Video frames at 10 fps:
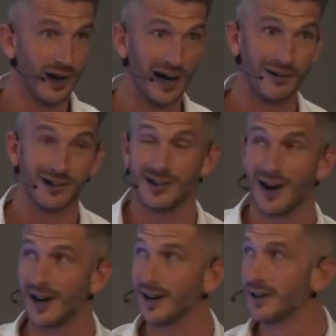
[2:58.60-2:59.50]
calories a
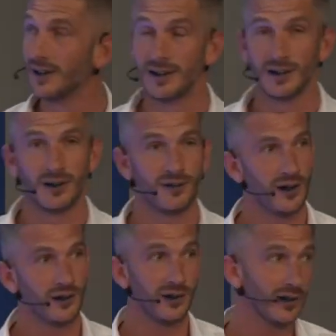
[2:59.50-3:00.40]
day,
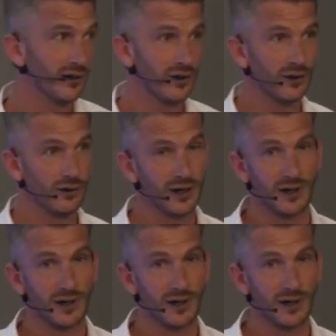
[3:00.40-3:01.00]
fasting is not a great